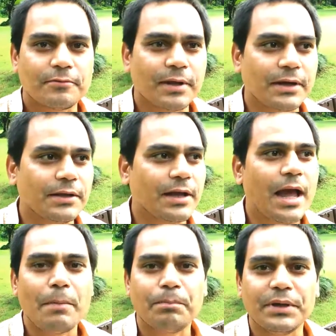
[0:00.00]
very
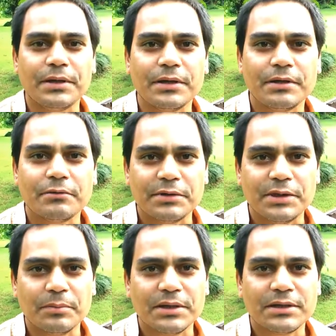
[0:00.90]
happy
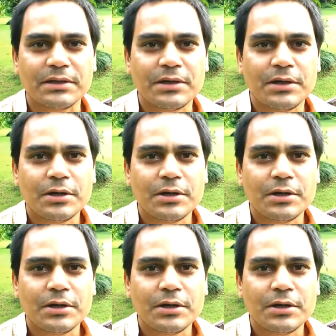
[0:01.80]
with the mother,